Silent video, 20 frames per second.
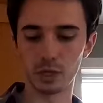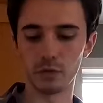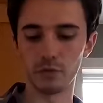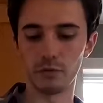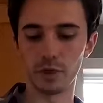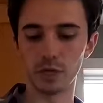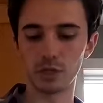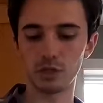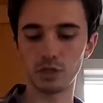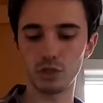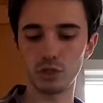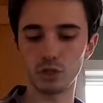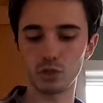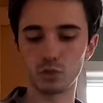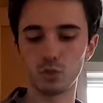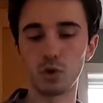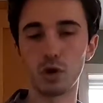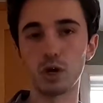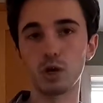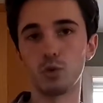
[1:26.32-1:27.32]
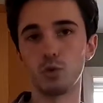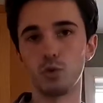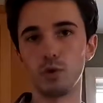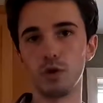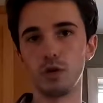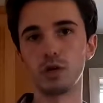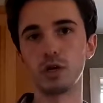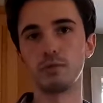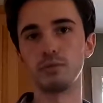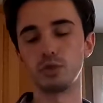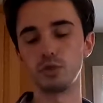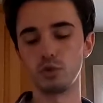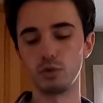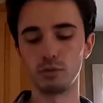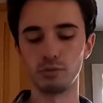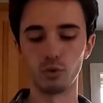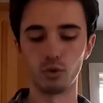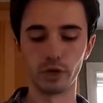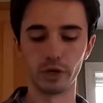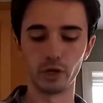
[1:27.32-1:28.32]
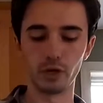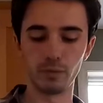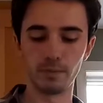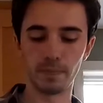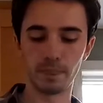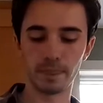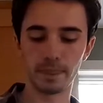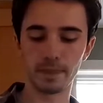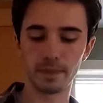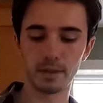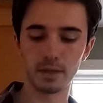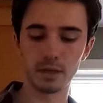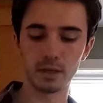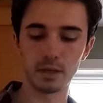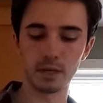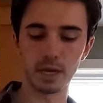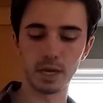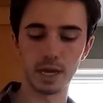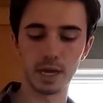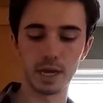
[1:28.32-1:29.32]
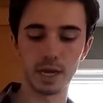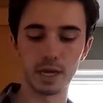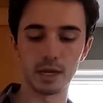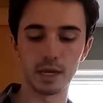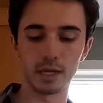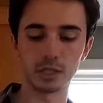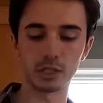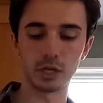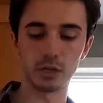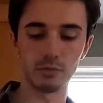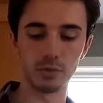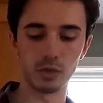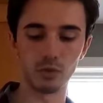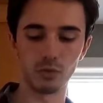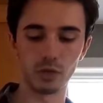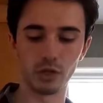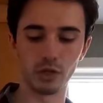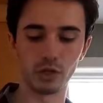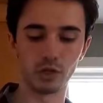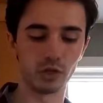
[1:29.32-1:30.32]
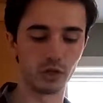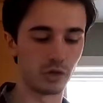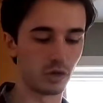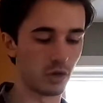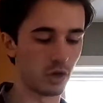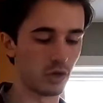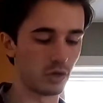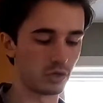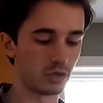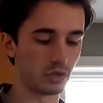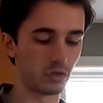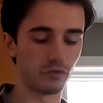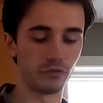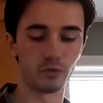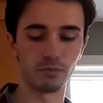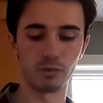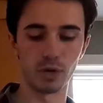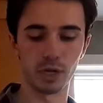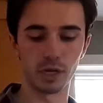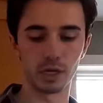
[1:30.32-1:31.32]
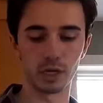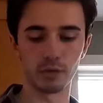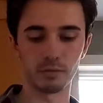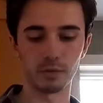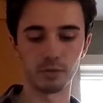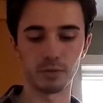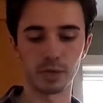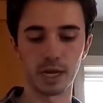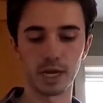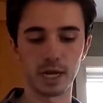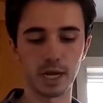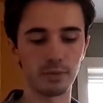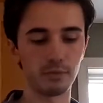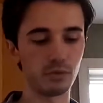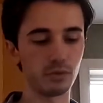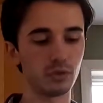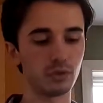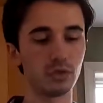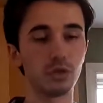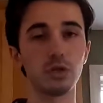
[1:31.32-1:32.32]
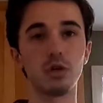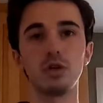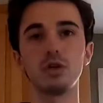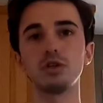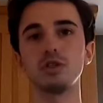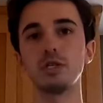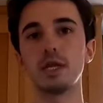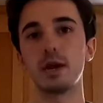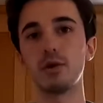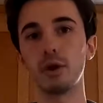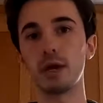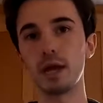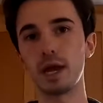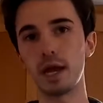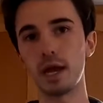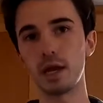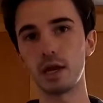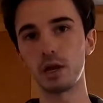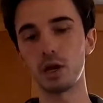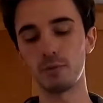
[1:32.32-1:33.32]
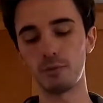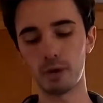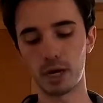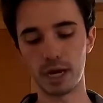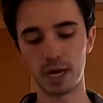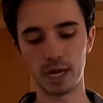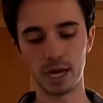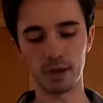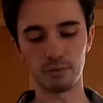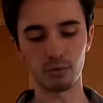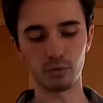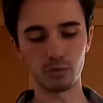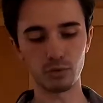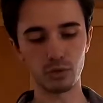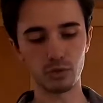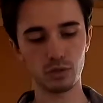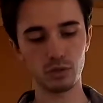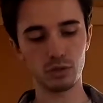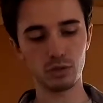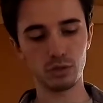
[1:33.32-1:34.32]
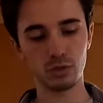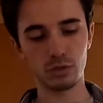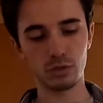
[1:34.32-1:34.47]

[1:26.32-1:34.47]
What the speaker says: Eventually this water will come to a boil, and that's going to be really good also for breaking up the pineapples. So now we're going to add in our pineapples.